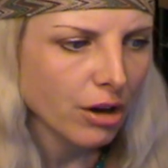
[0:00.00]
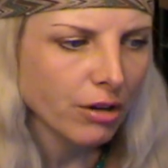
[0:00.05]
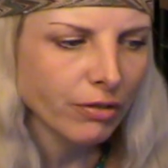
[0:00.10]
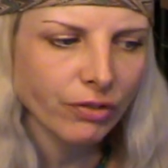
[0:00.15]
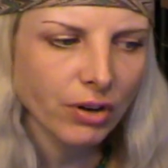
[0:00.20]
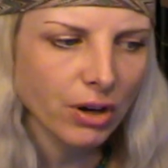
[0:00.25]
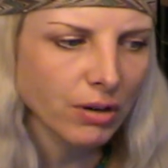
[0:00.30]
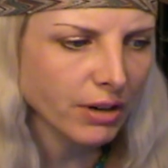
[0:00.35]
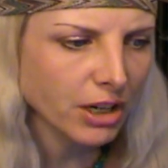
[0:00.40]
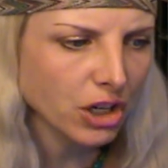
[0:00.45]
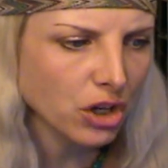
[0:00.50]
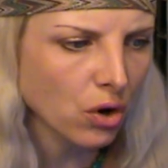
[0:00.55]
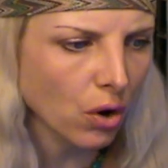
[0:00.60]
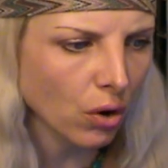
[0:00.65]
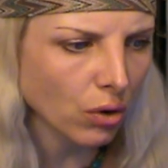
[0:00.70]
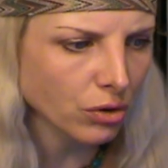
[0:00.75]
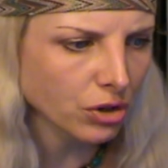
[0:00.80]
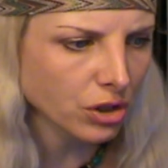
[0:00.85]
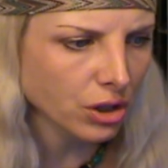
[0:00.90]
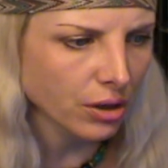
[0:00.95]
Fear it
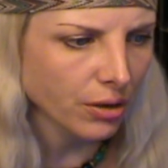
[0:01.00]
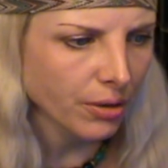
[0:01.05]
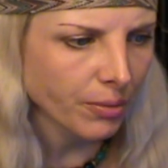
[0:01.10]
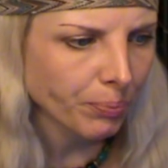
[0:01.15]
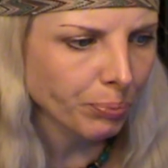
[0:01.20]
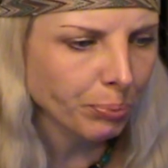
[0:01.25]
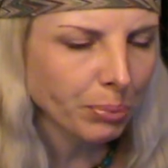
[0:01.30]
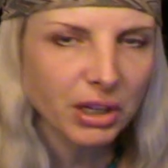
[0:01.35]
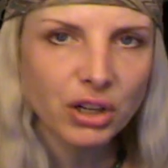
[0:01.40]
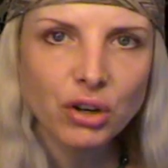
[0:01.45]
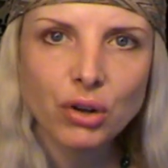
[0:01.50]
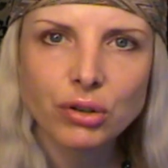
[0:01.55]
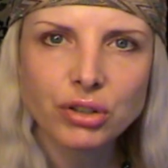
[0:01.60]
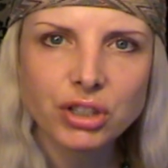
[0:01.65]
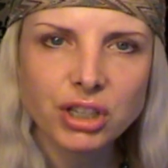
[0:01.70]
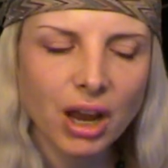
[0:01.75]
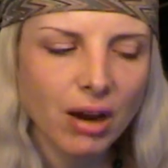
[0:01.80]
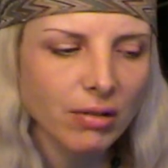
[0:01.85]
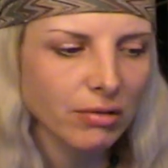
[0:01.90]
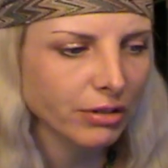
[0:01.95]
not, be
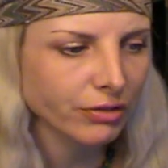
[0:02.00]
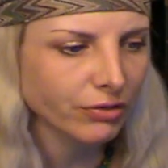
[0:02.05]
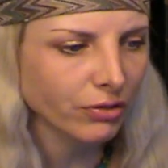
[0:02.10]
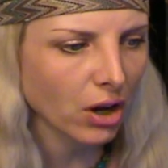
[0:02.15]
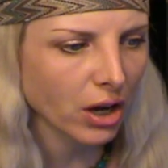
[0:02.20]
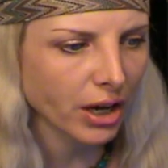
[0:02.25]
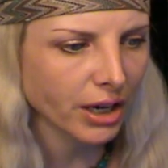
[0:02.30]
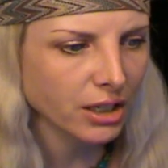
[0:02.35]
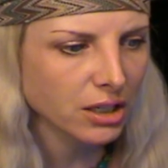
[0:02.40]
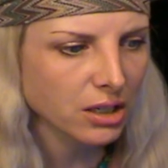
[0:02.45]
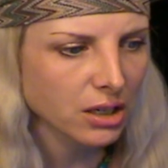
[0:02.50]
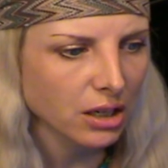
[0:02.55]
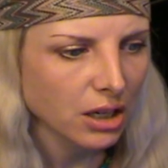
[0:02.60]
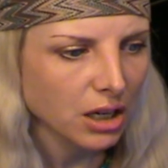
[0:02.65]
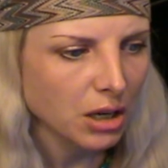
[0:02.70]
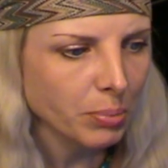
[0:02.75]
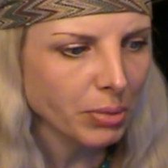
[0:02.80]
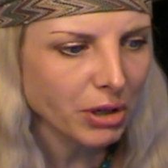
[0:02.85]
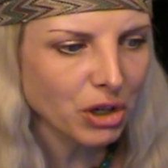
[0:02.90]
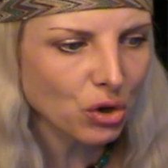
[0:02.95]
not terrified,
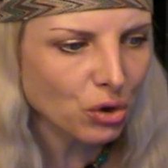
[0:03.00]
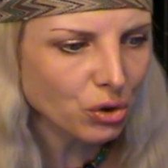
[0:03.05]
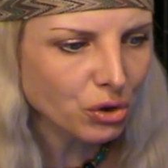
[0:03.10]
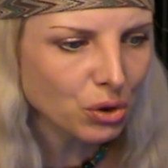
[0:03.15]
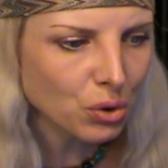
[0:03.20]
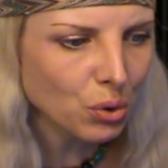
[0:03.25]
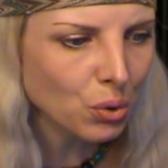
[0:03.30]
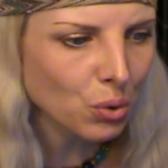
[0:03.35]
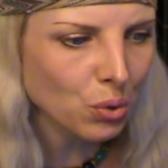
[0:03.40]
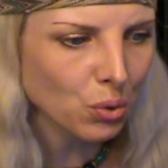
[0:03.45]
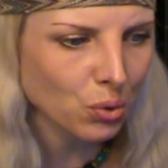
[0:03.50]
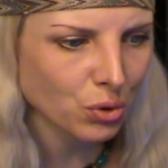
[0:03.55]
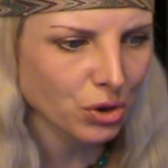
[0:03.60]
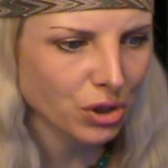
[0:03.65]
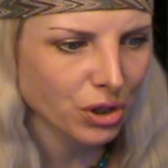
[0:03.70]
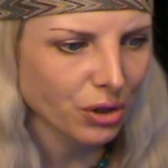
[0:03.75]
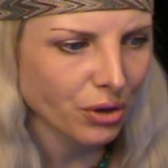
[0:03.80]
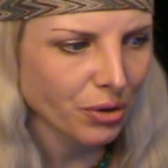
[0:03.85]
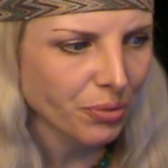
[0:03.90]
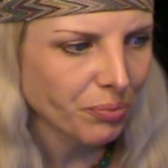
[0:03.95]
be not awed.